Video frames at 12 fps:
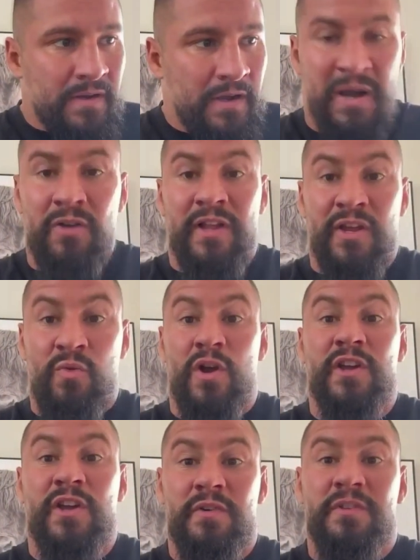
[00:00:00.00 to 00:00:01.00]
about like
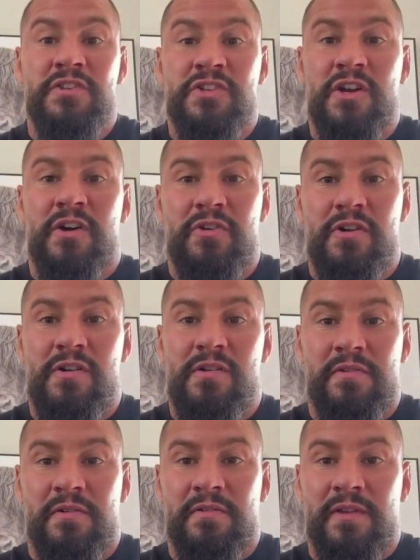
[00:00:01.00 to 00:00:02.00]
working with each
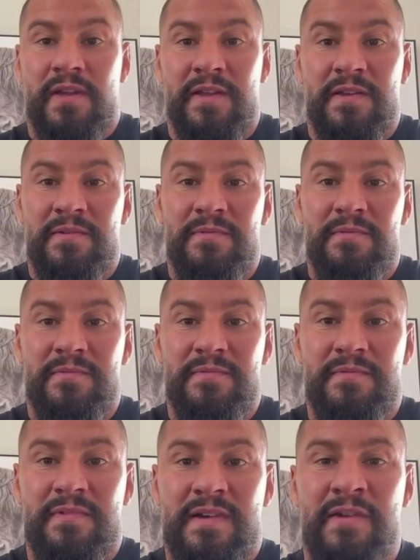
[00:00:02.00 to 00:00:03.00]
other, or like
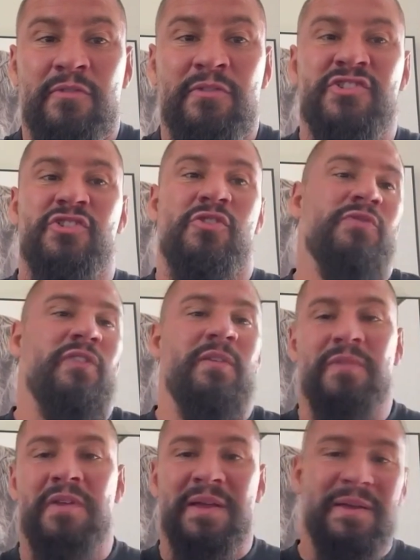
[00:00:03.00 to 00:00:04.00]
I would always joke with him
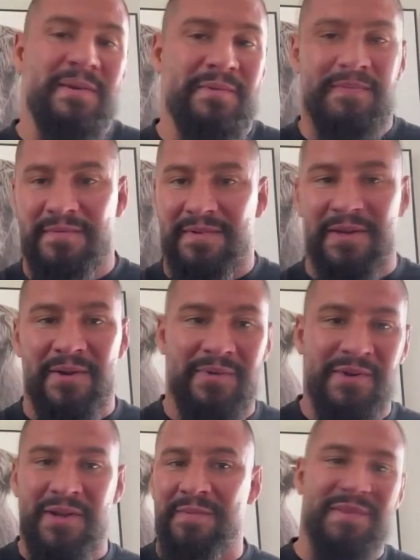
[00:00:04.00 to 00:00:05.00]
like, when are
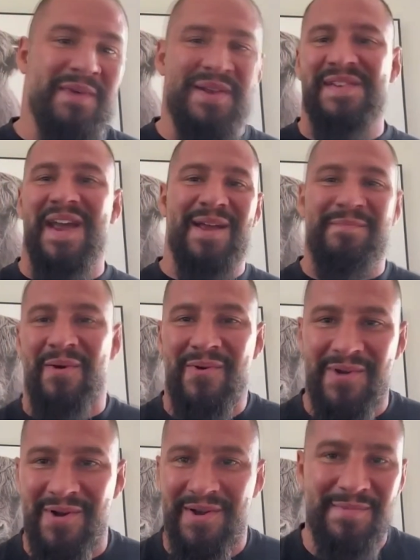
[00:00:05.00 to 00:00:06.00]
you gonna be my tag
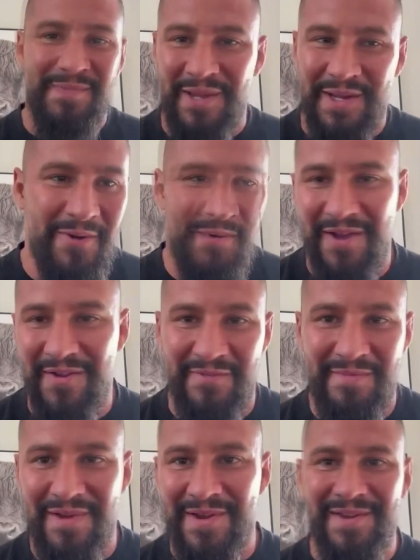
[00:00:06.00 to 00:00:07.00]
partner? And he'd be like, get away
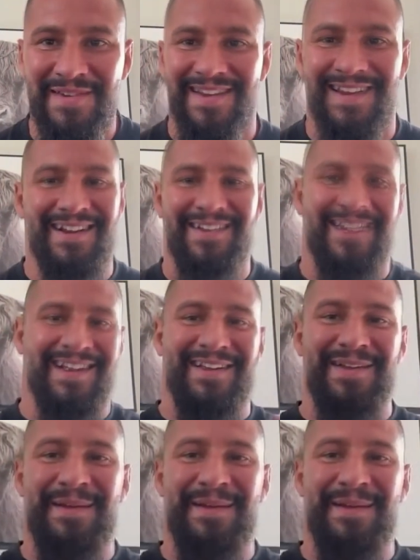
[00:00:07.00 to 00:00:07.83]
from me, like